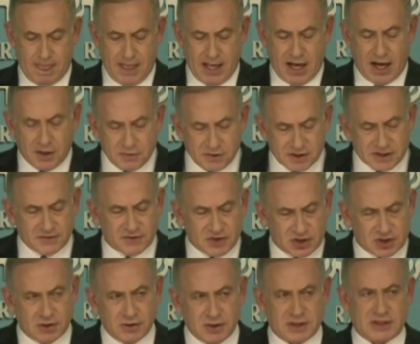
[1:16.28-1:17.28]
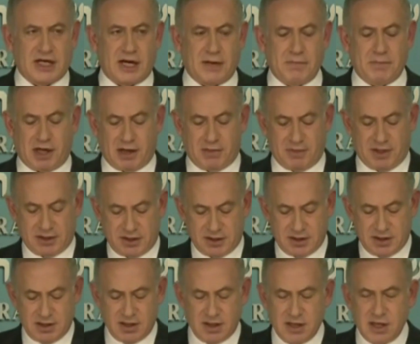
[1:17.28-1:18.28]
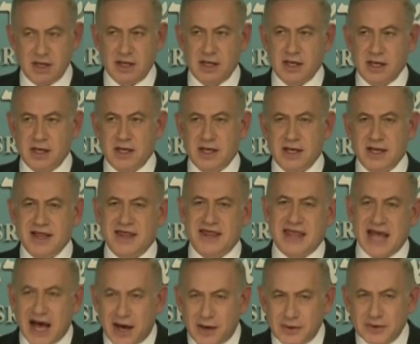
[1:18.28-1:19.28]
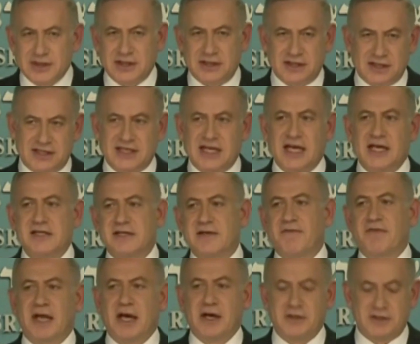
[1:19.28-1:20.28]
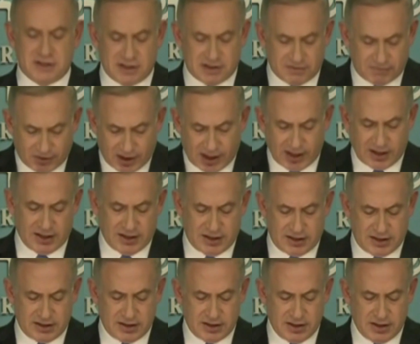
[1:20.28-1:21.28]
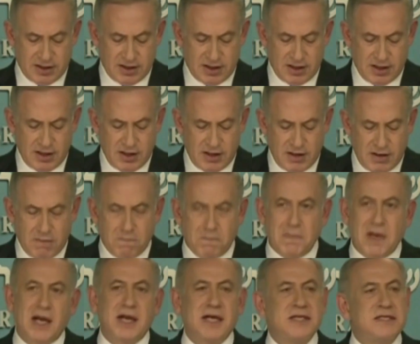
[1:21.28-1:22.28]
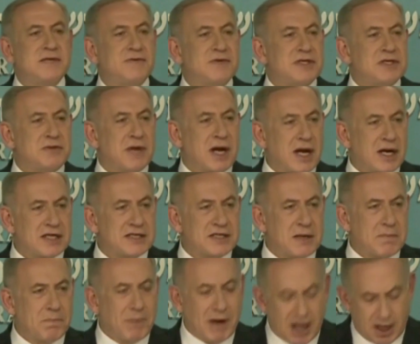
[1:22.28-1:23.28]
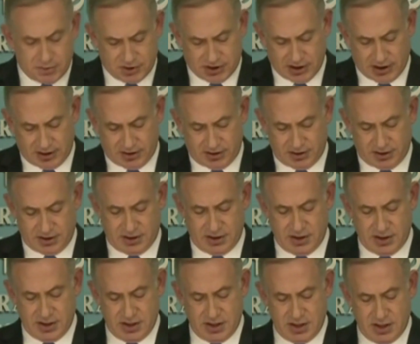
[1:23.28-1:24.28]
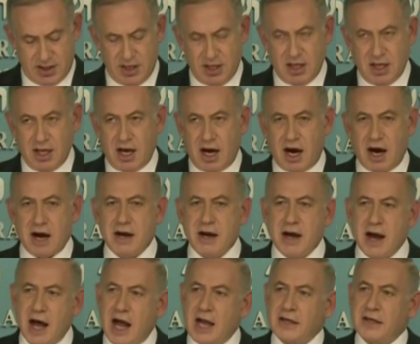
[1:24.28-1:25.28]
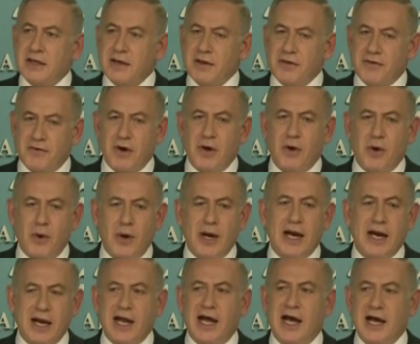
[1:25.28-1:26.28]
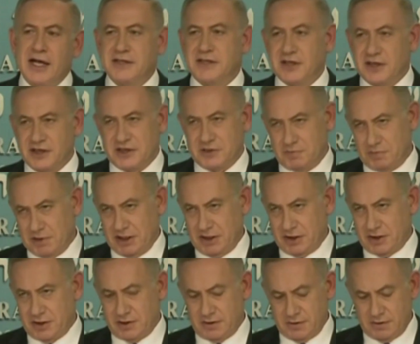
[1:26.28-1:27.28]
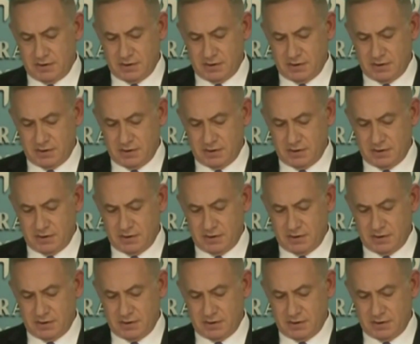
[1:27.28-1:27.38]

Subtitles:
Hundreds of suicide bombings, thousands, tens of thousands of rockets, millions of Israelis in bomb shelters are not throwaway lines in a speech.